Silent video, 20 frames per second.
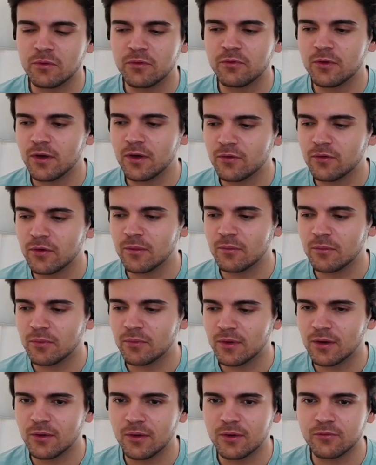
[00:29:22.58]
we've covered
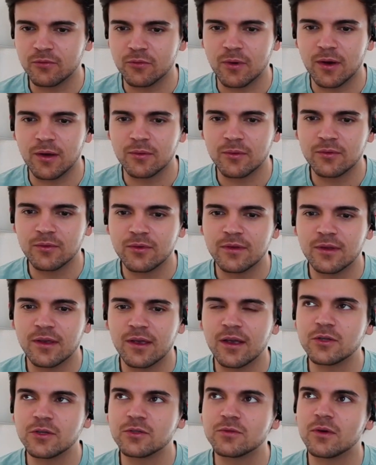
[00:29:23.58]
up a lot of ground.
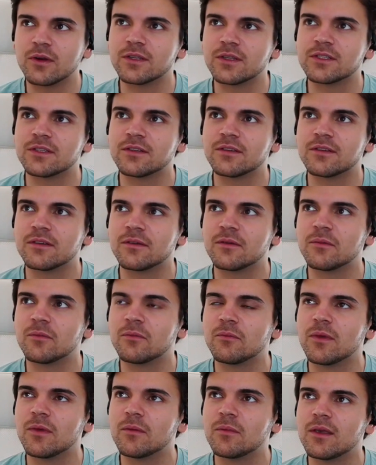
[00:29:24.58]
I just wanted to
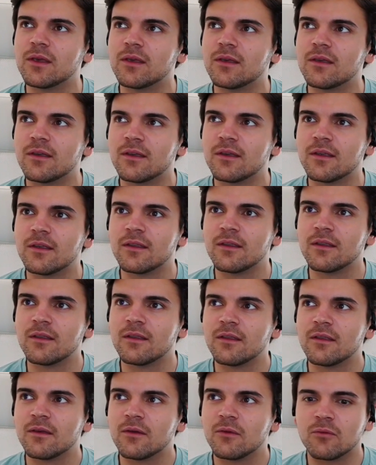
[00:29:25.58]
maybe
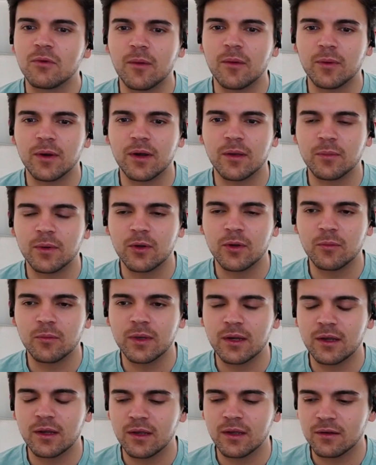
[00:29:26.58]
wrap it up a little
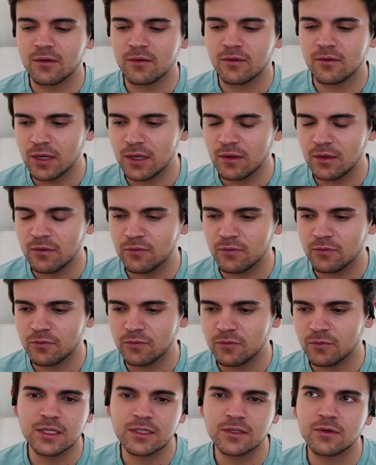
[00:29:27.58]
bit and
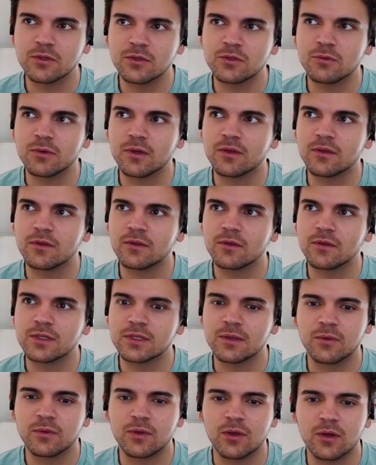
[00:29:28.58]
leave listeners with
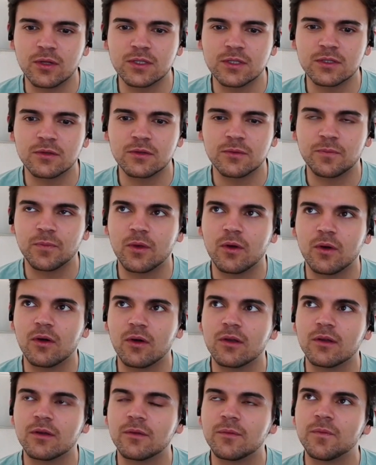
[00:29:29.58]
some thoughts
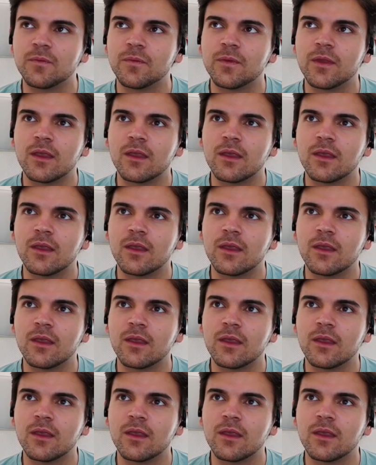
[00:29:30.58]
on